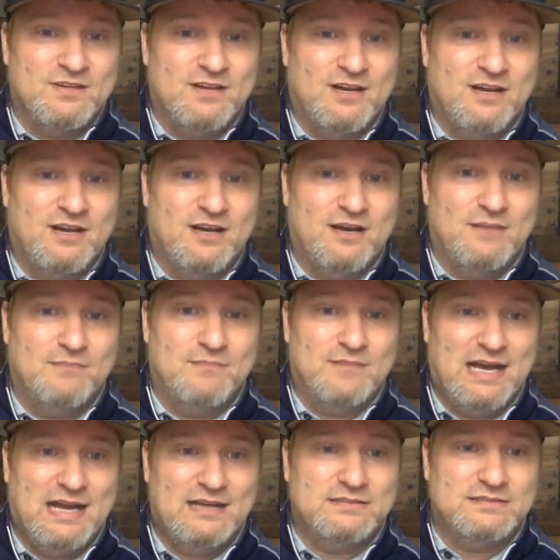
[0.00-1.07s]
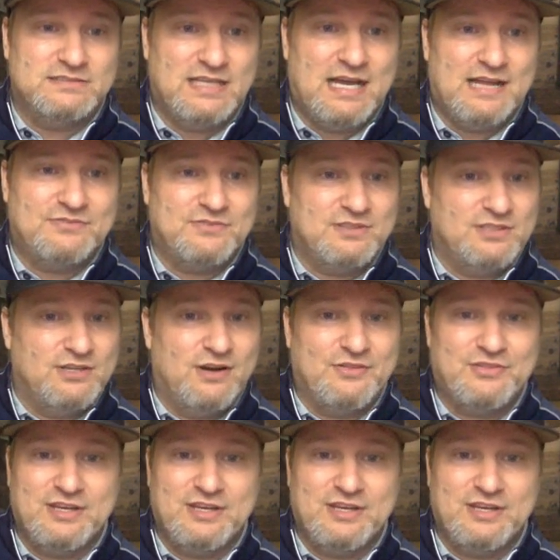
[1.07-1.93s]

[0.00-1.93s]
I